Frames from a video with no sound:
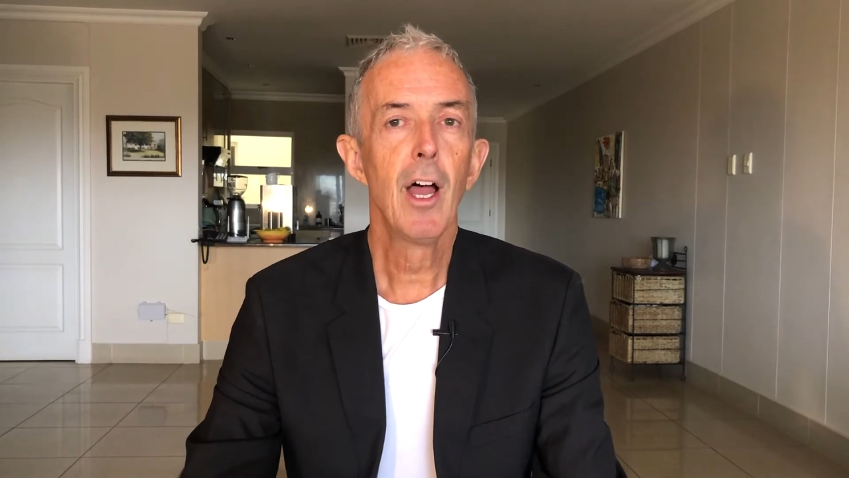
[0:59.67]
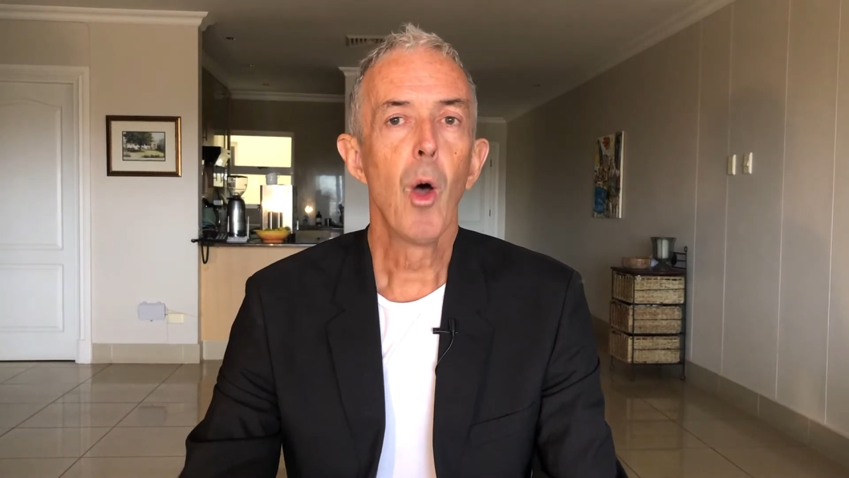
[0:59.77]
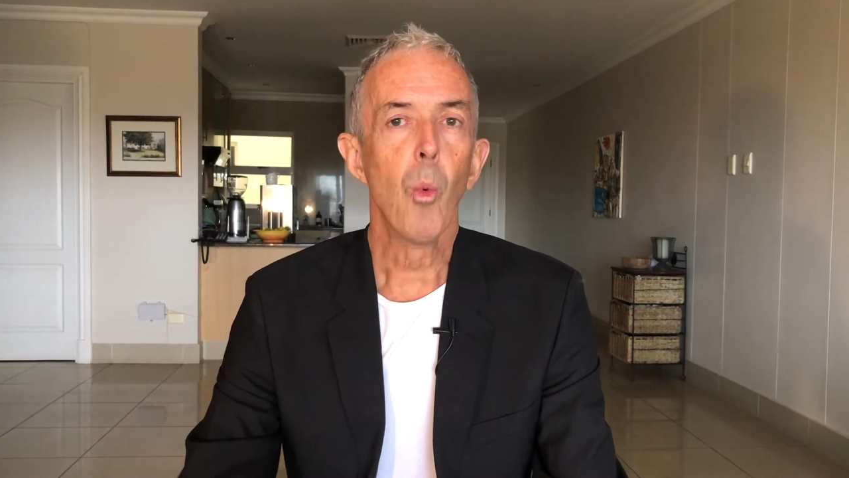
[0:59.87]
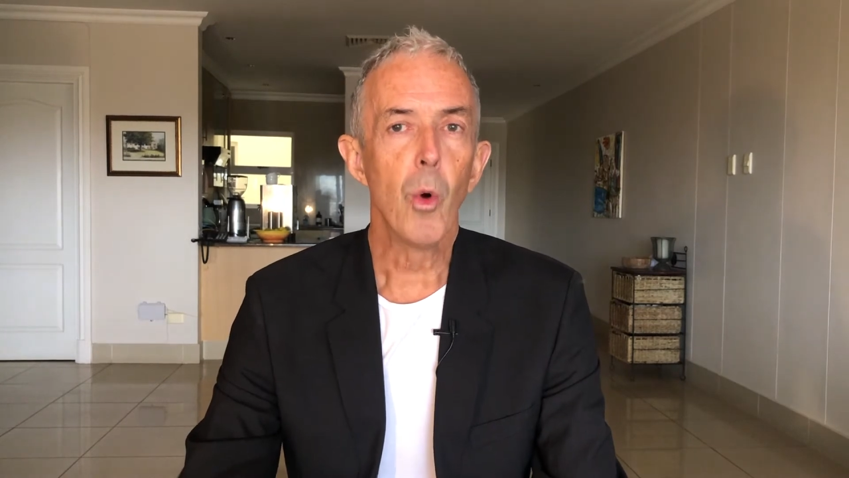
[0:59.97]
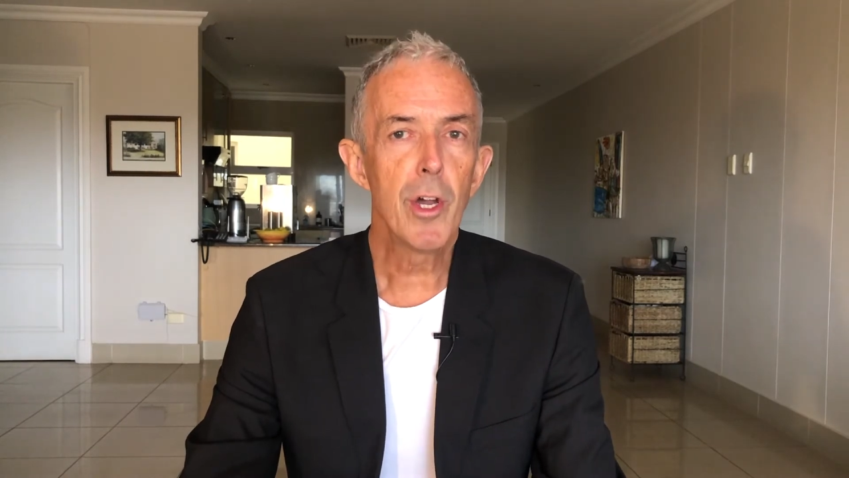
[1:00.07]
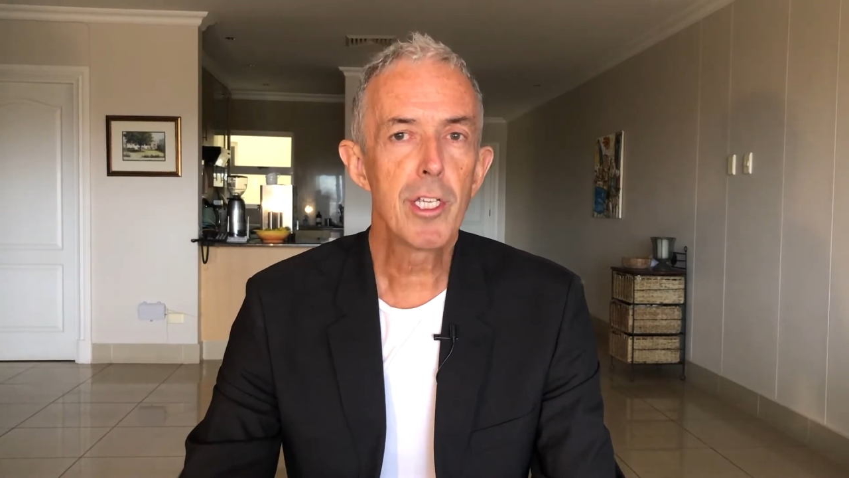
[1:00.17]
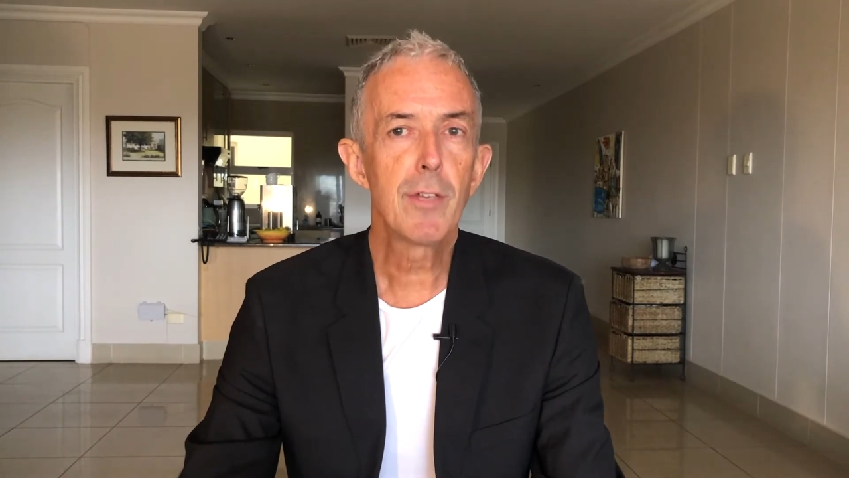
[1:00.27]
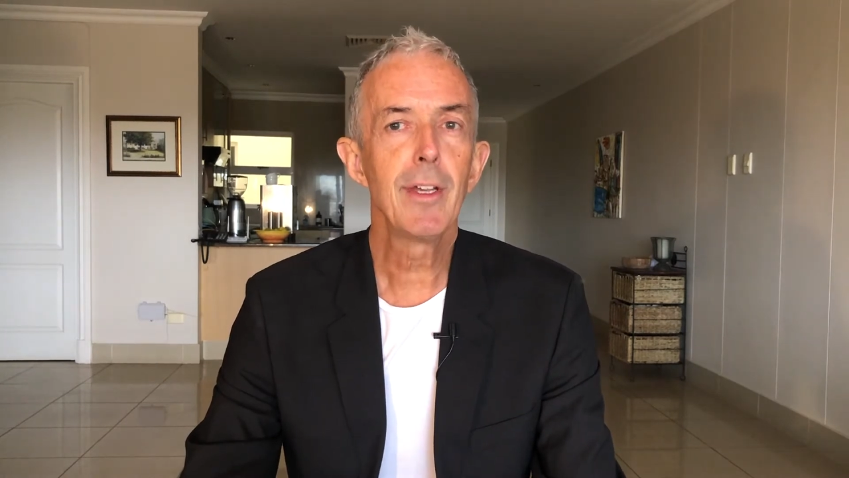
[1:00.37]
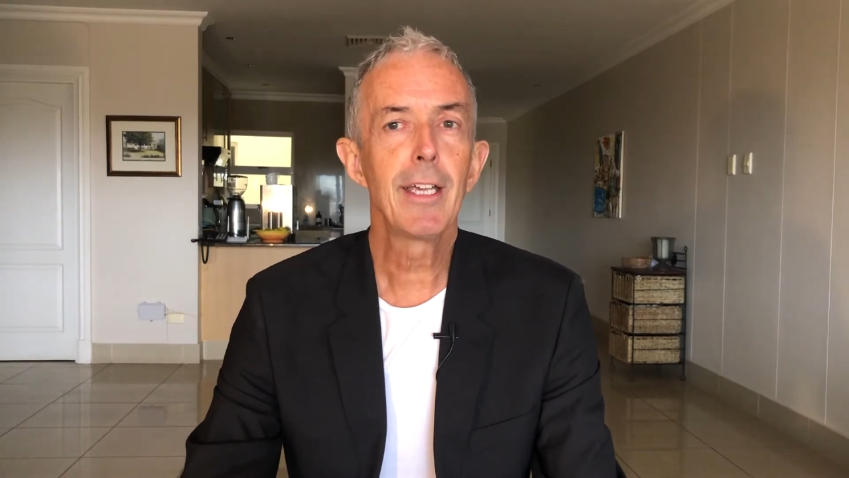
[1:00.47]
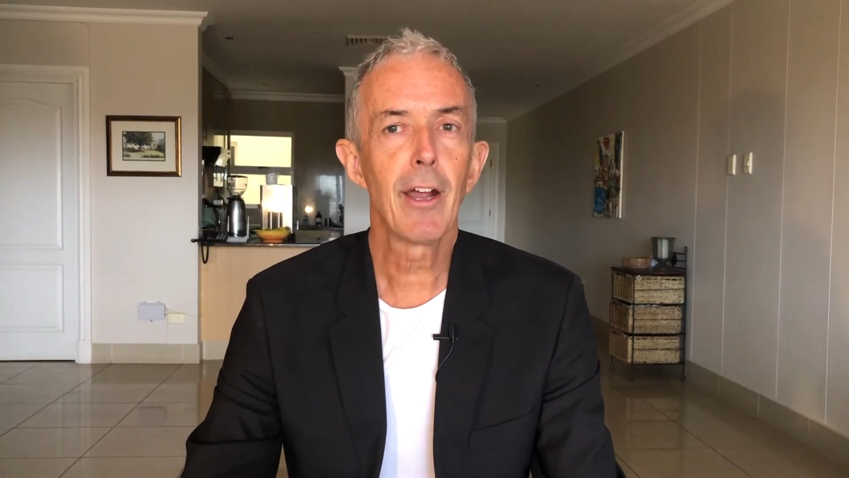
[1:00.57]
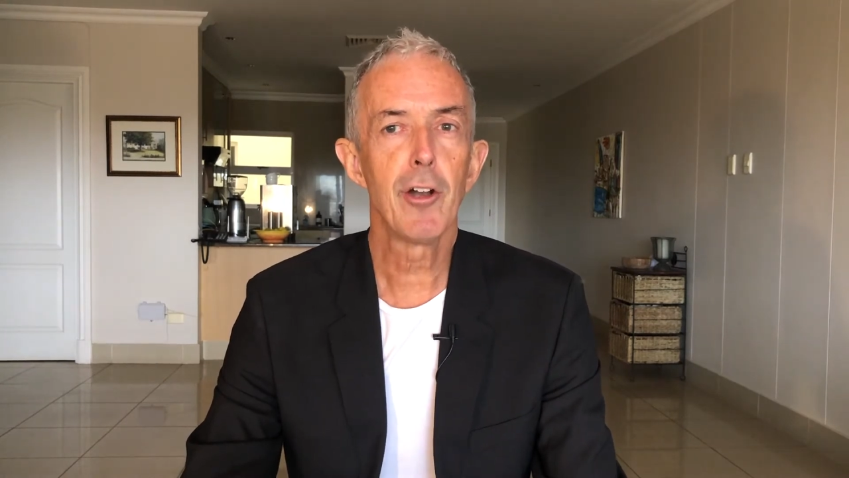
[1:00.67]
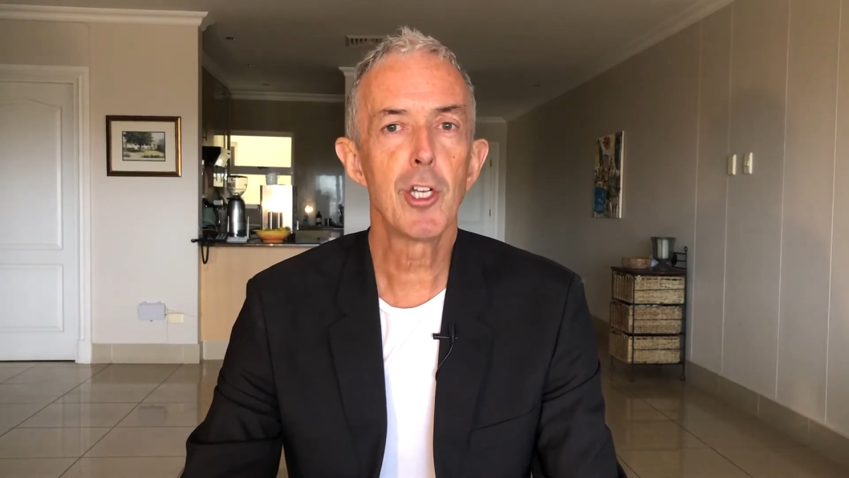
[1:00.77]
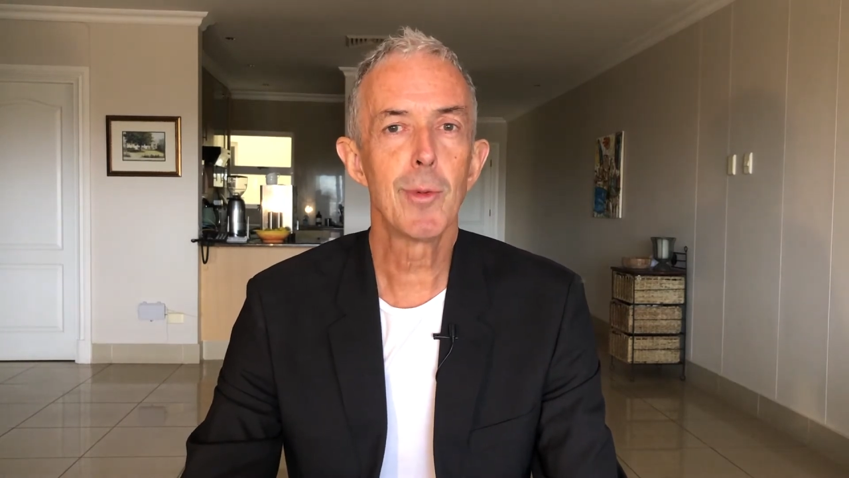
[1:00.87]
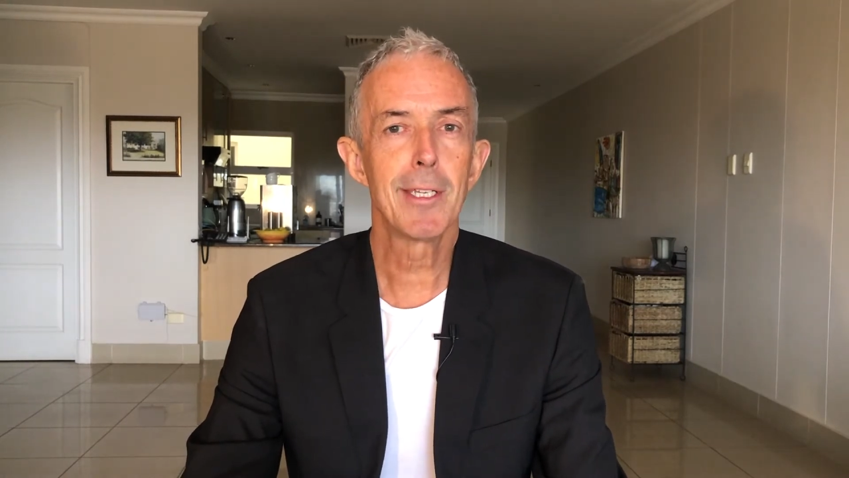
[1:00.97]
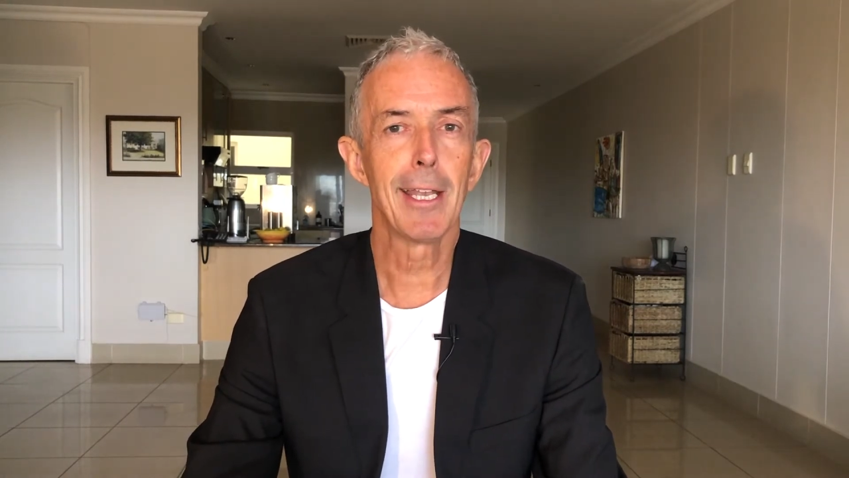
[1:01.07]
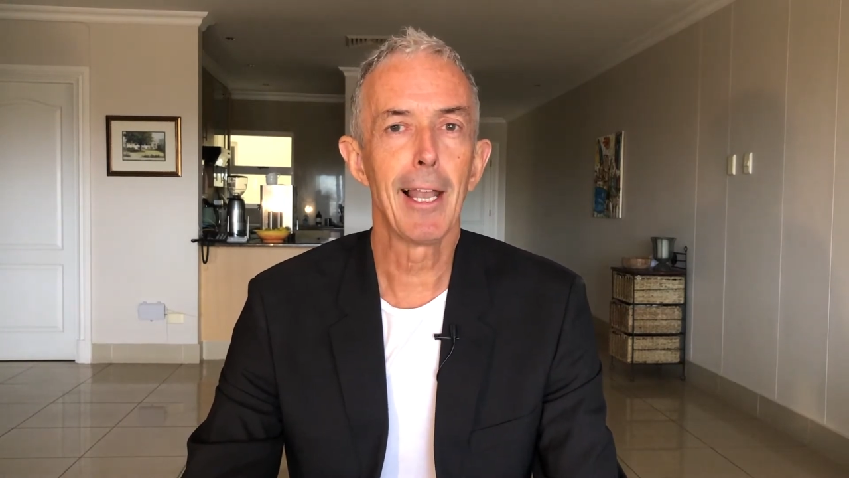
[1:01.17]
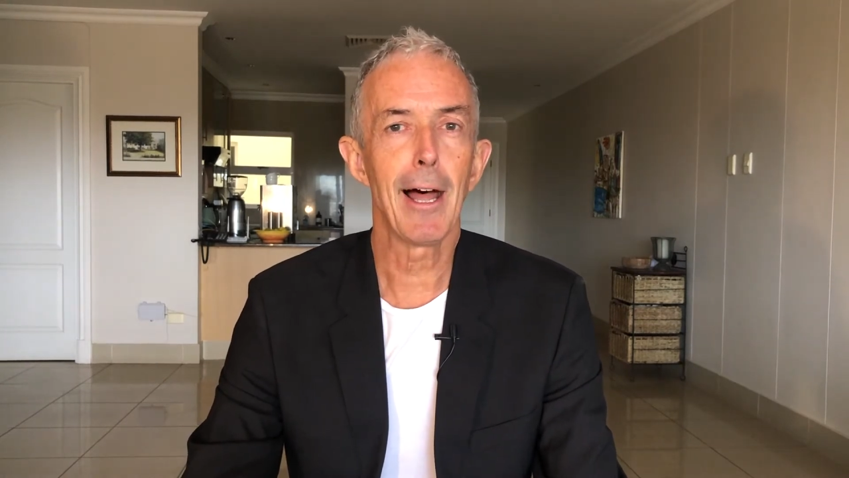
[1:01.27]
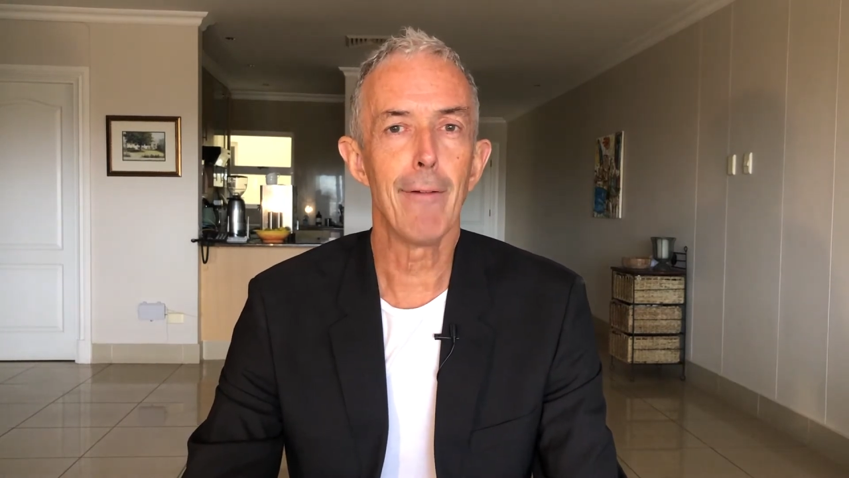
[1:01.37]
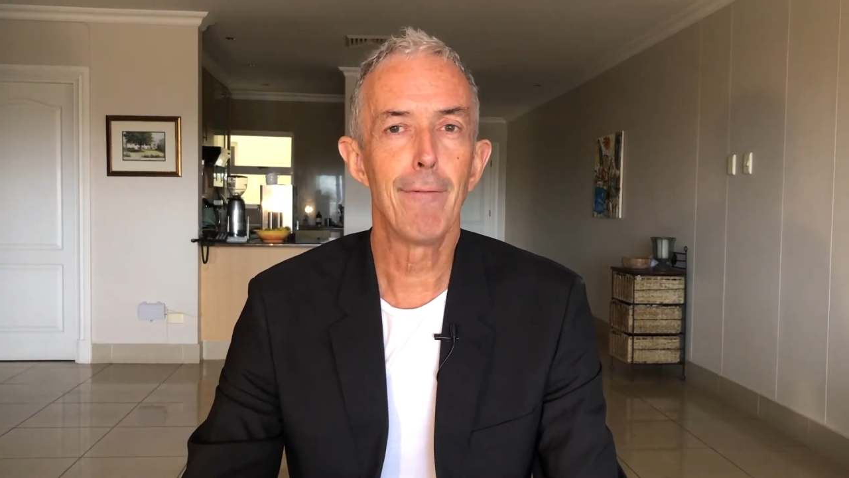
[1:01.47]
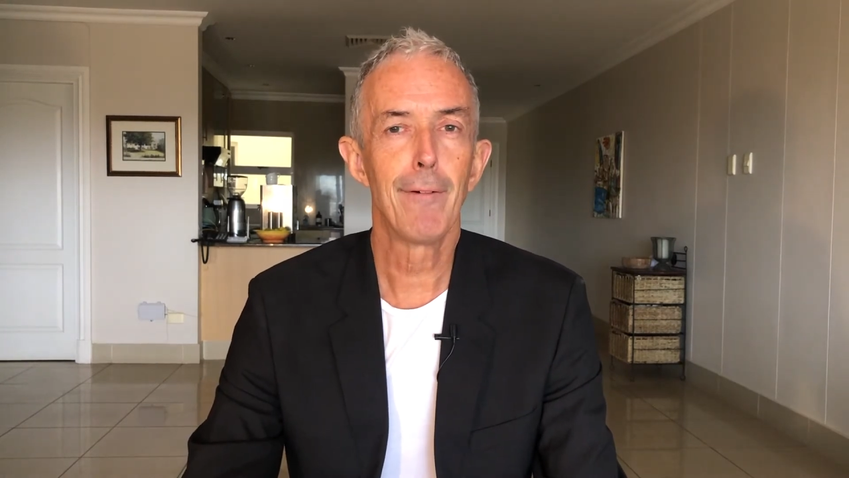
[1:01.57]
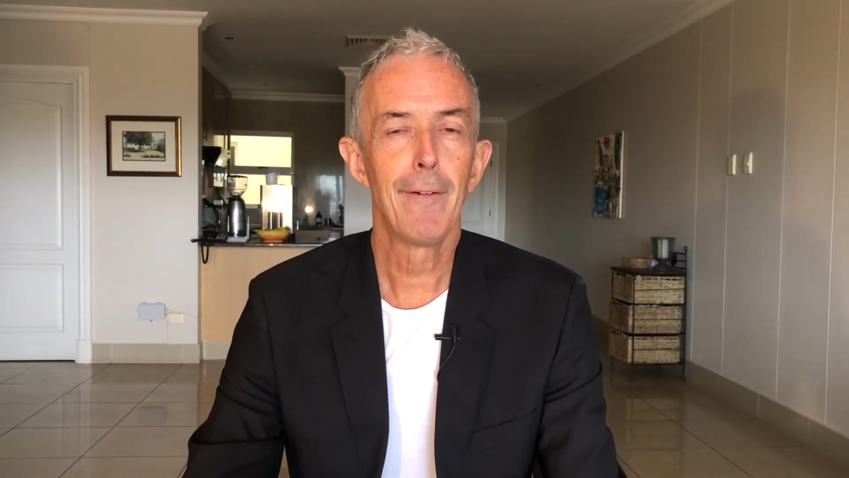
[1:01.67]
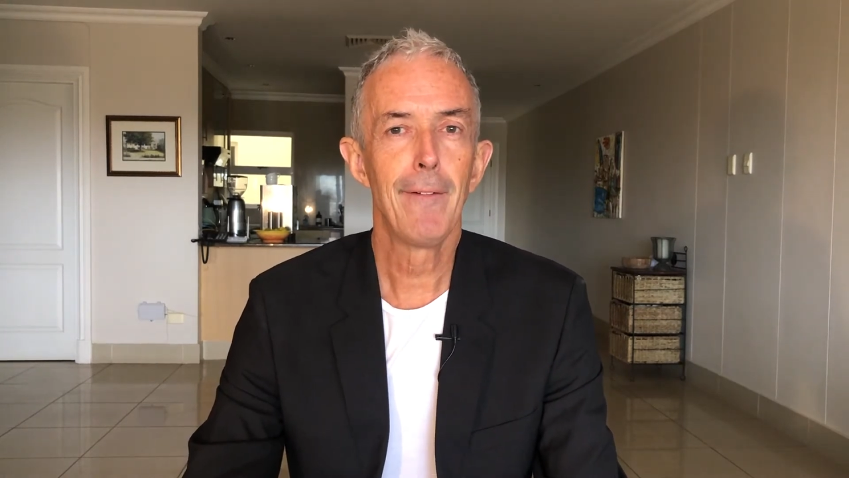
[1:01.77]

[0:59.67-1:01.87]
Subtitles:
words of encouragement and life.